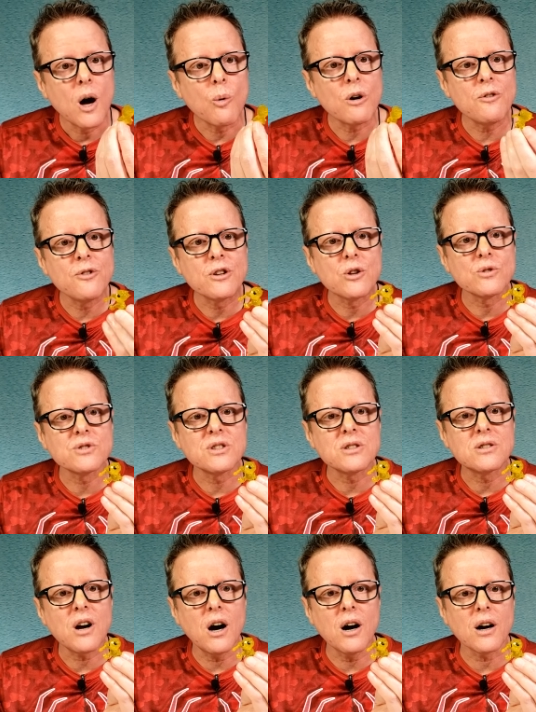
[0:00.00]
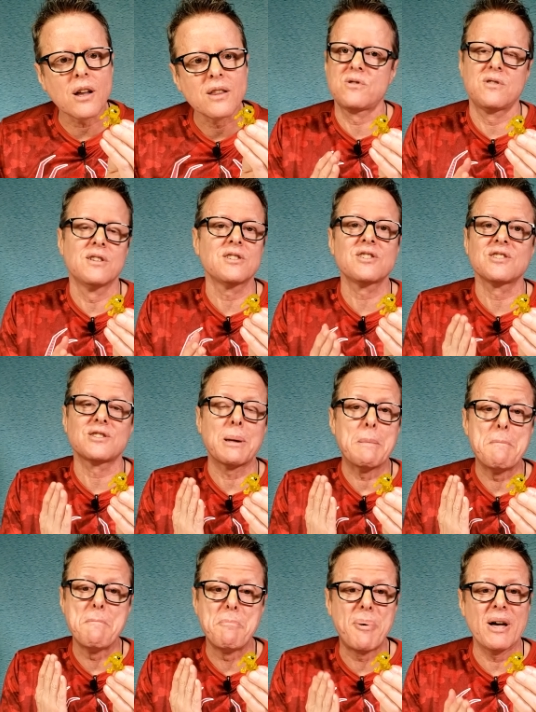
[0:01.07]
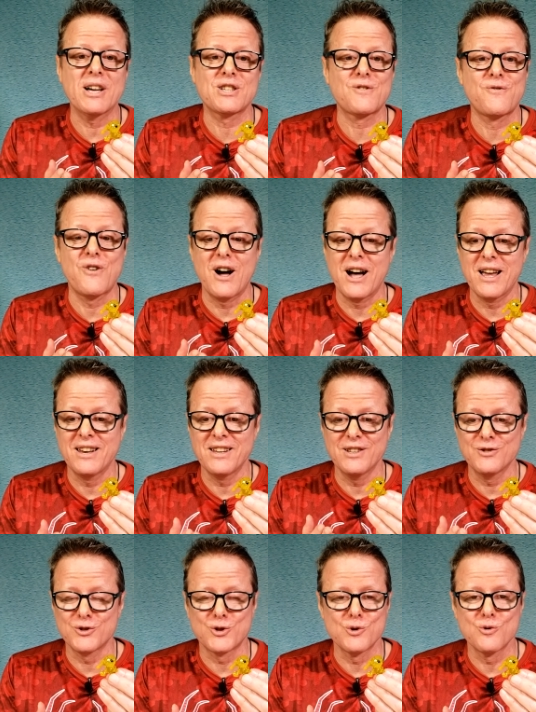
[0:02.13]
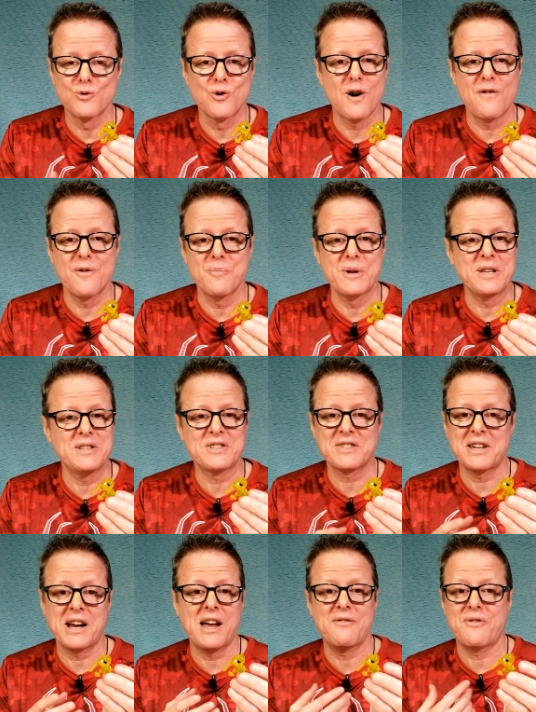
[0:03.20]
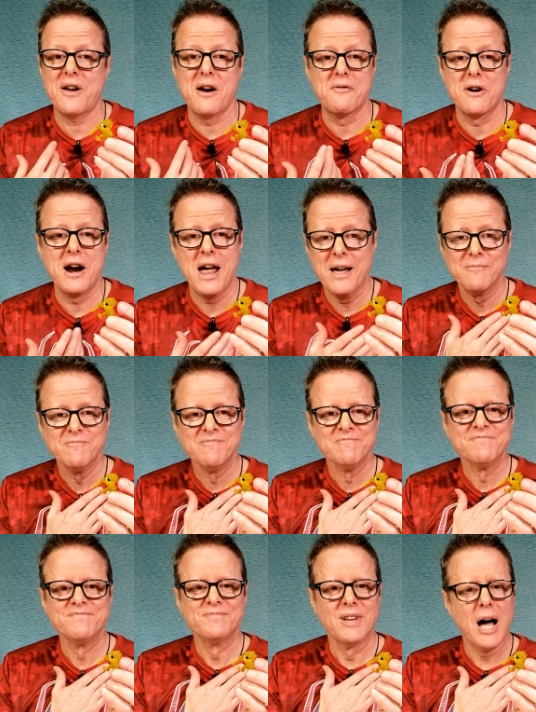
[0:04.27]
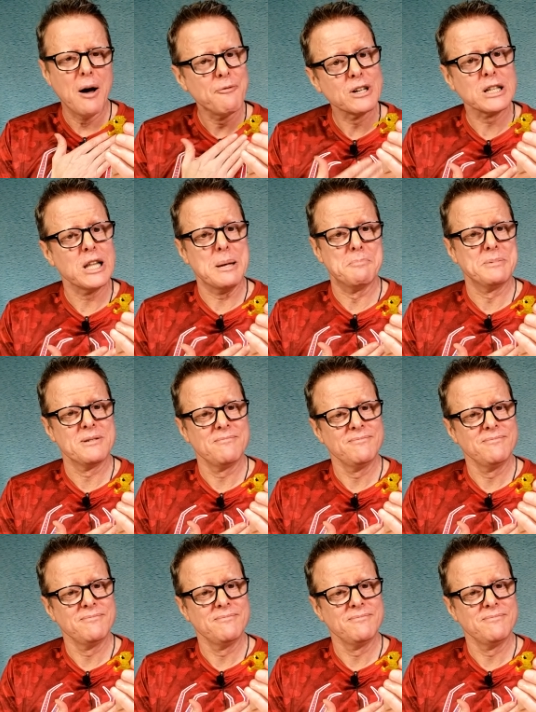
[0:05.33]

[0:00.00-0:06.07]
I wonder if he glows in the dark. This is the best find in zoo of the minis that I've ever unclimped.